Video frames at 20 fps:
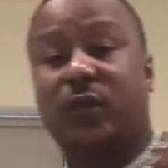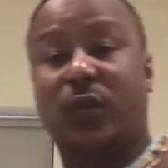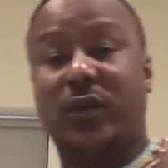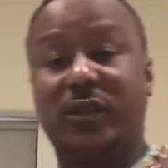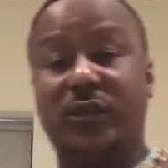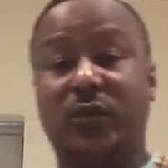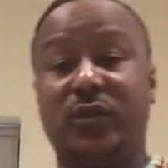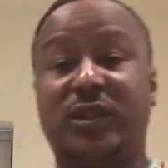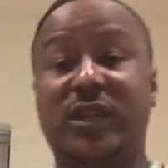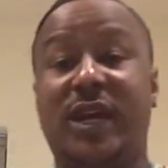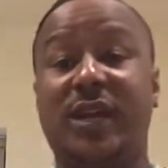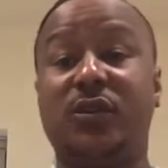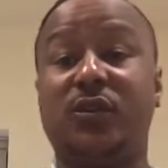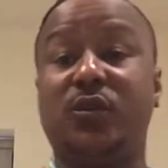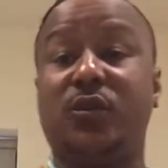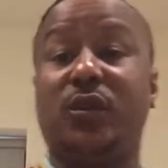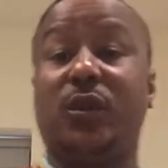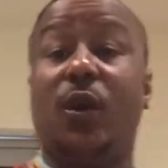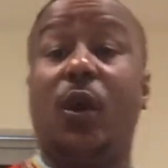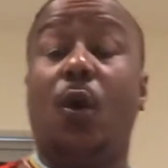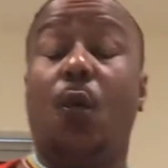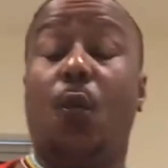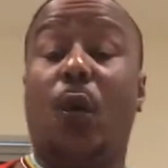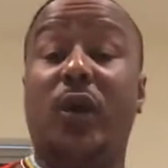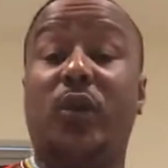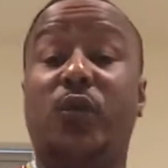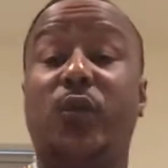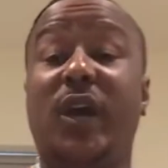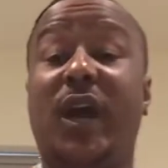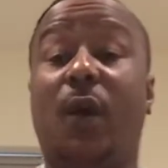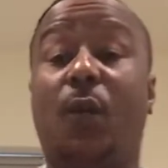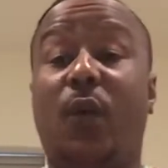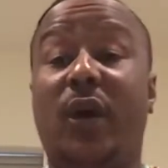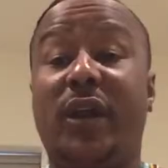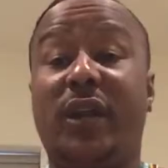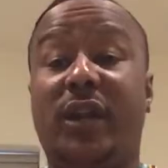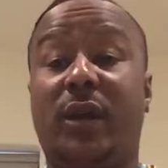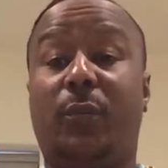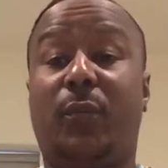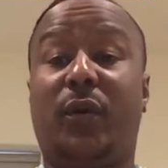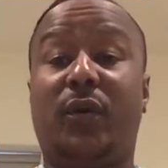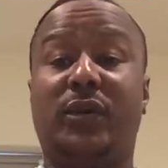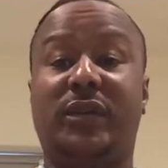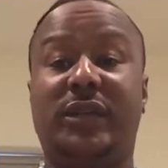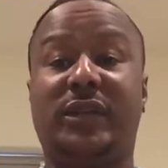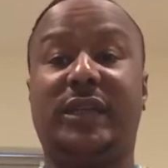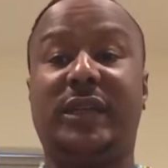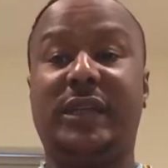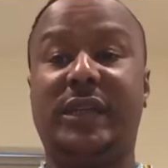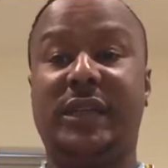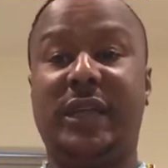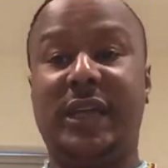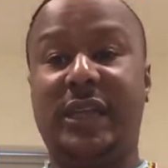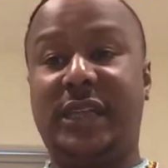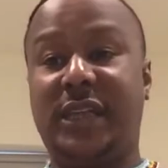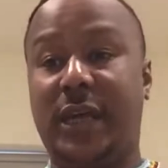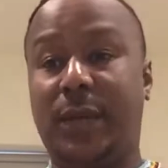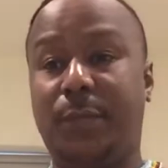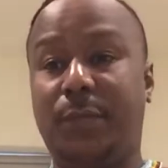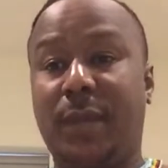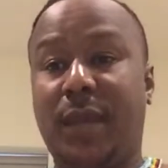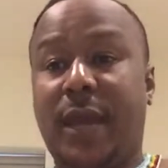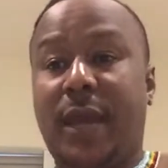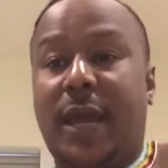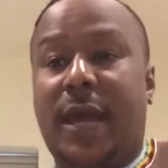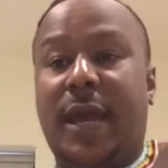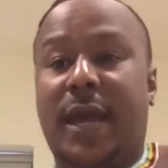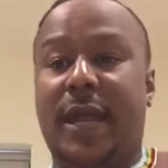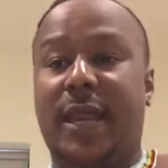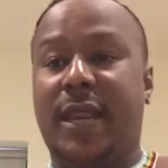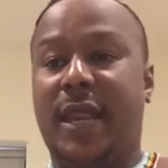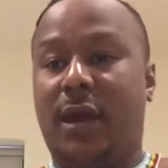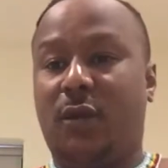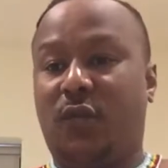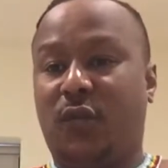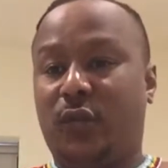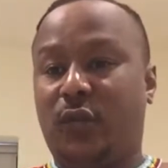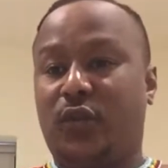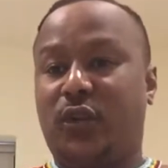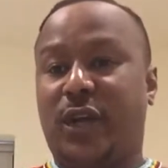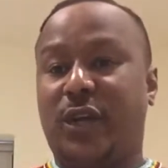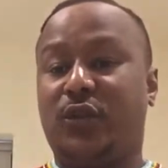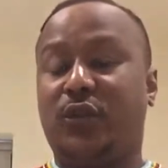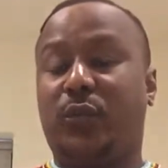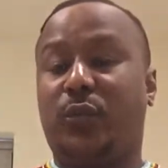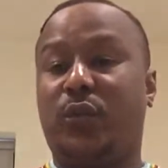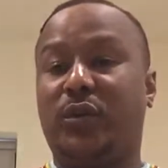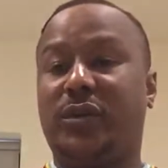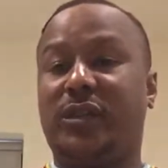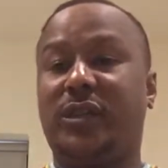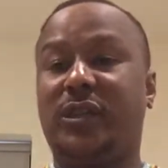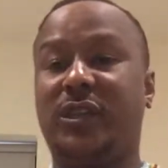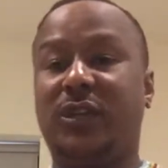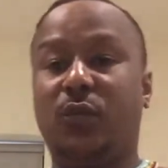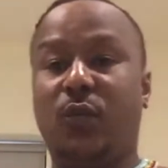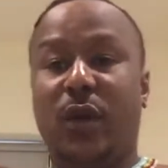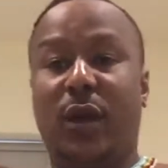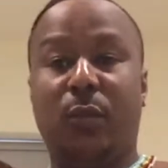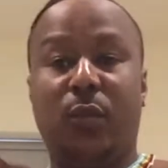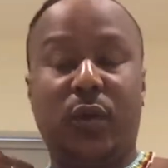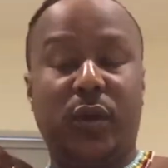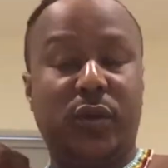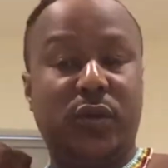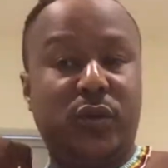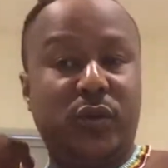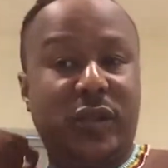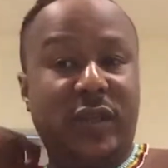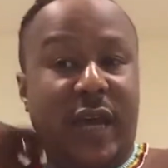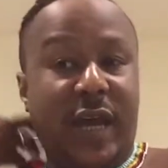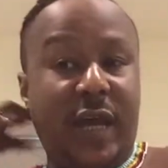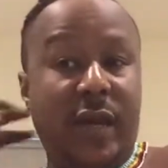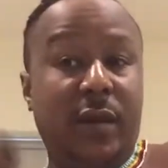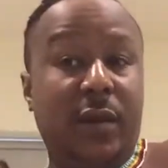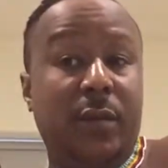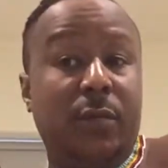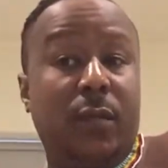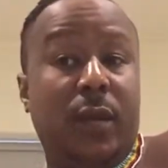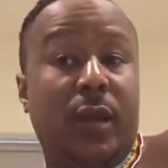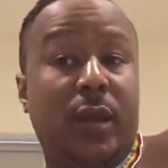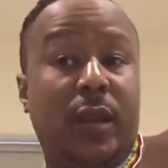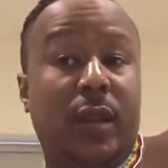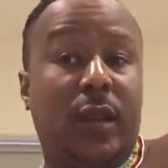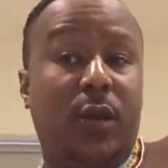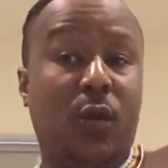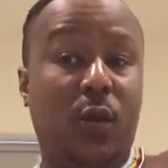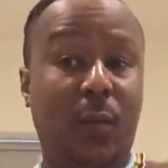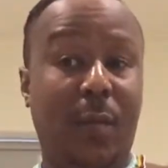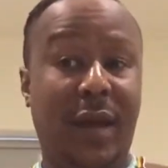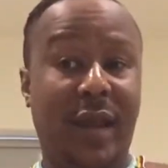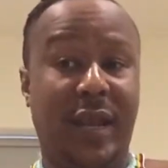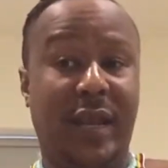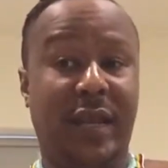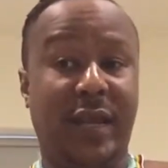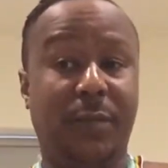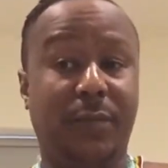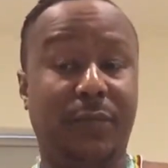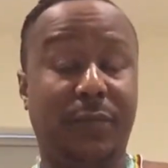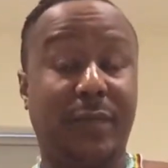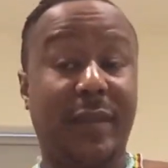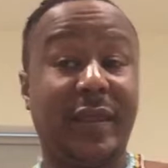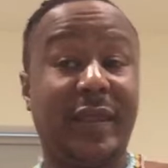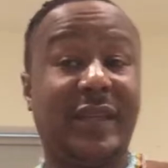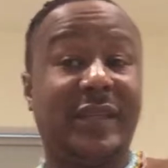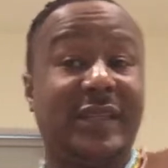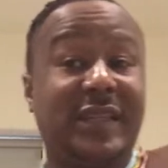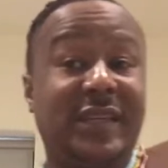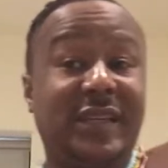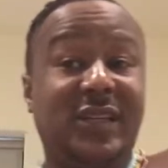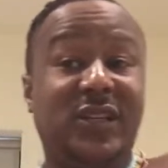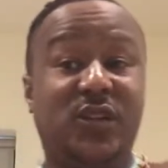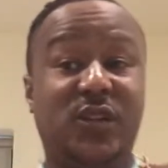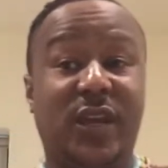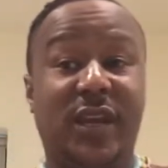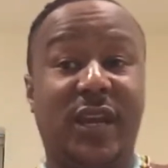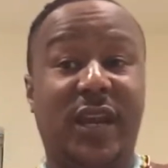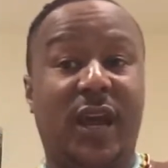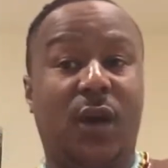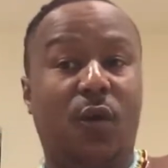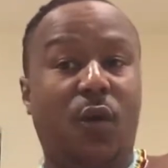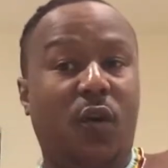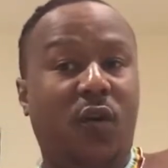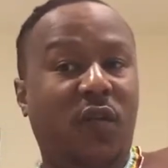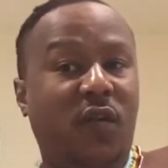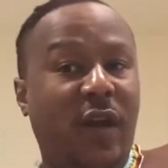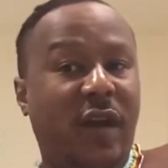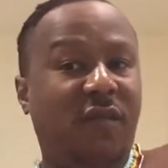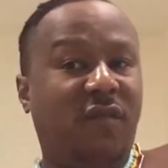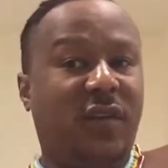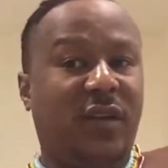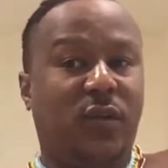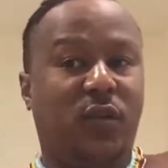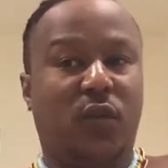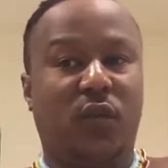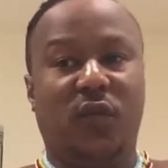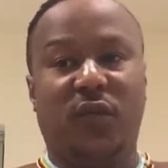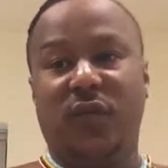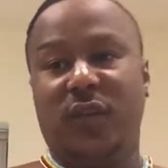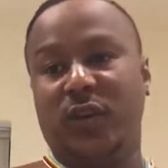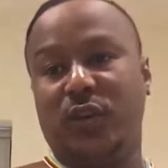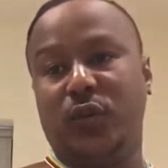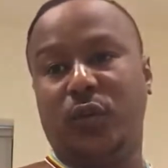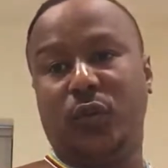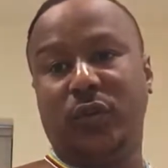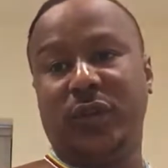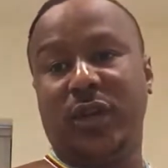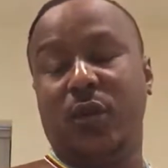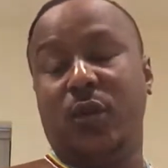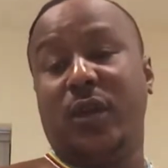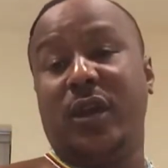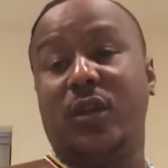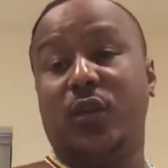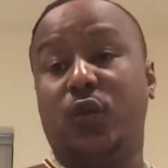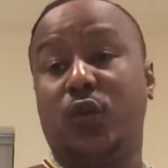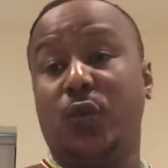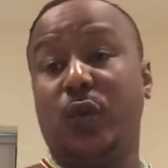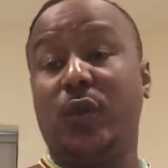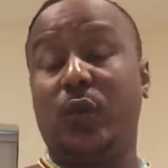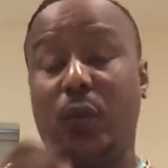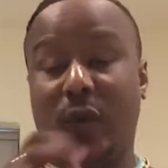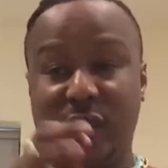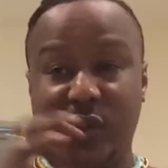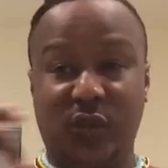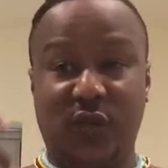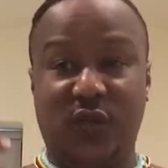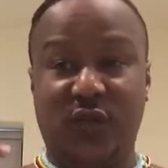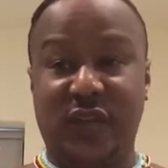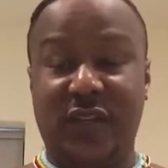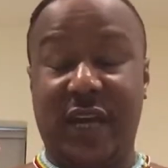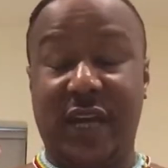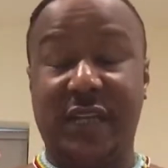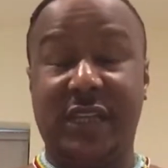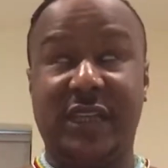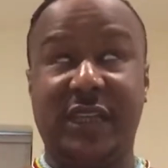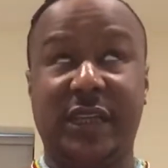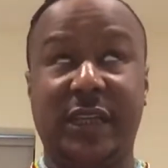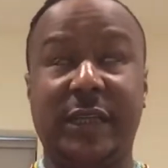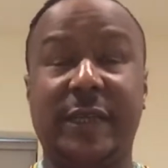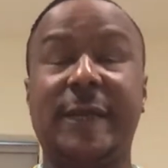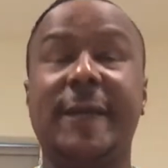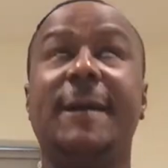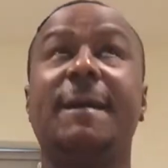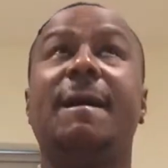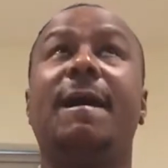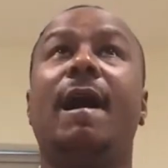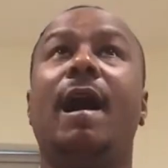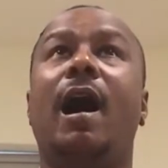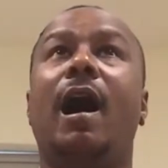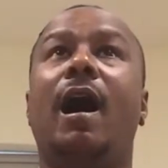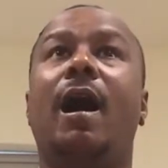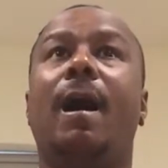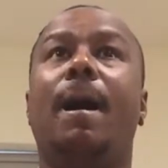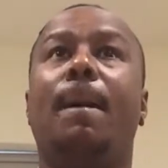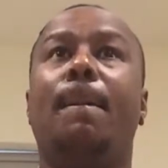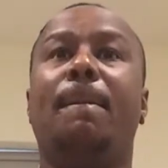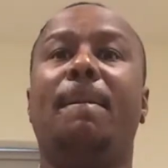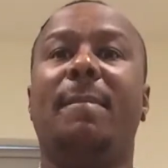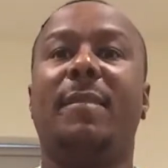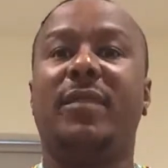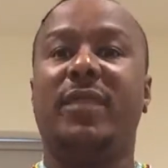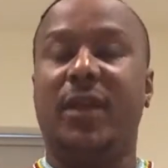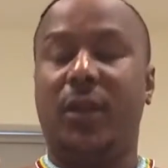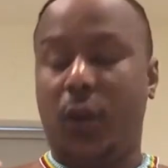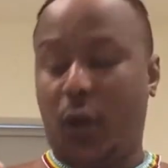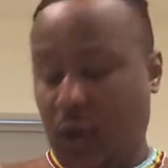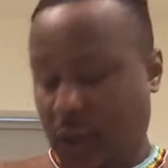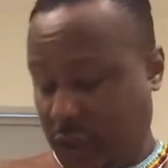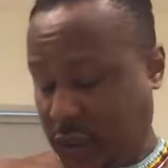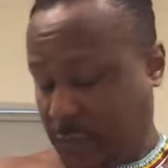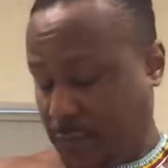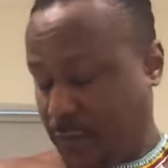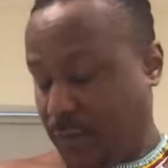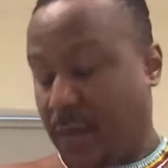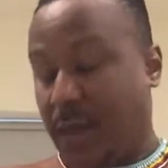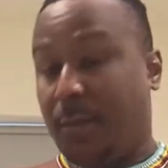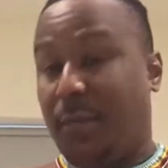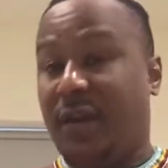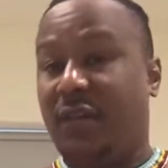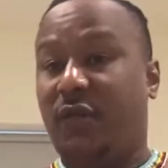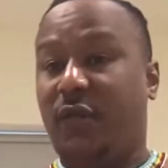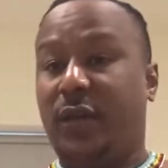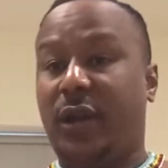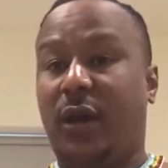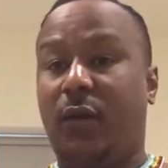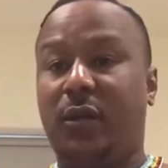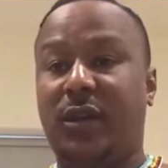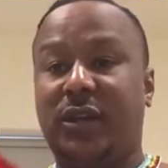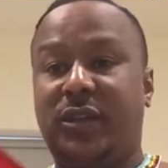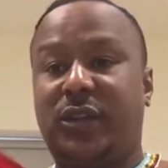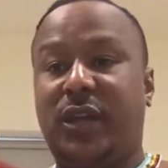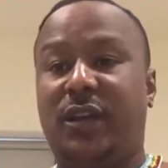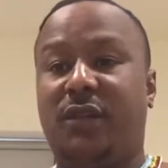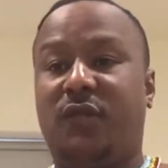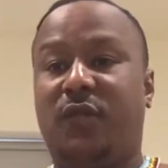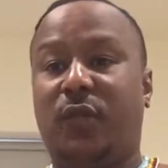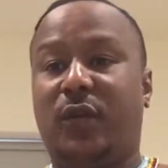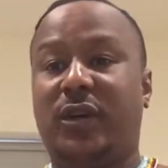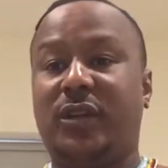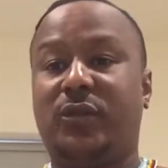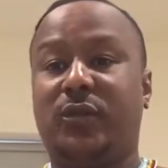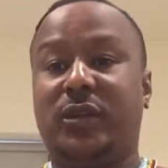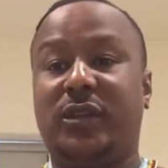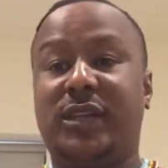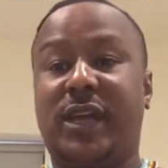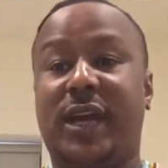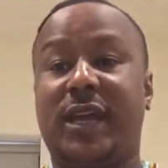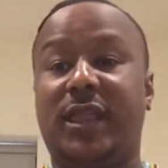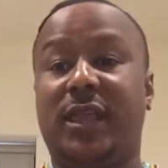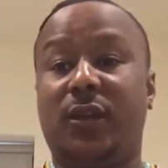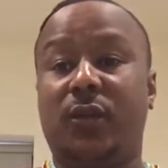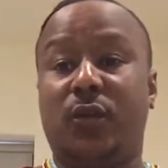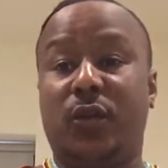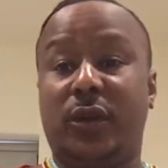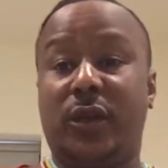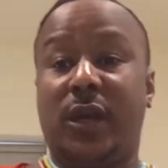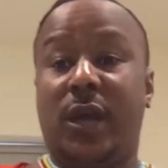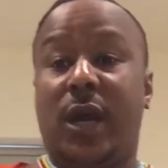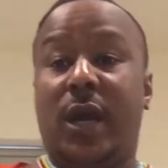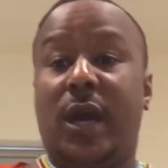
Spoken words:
it once you tie. So what we are worried about is the center, and now trying to position where I'm going to tie. Normally there's this trend now of having it off the shoulder. You can do it once you've tightened the knot, but for now let's try and focus on tying the knot.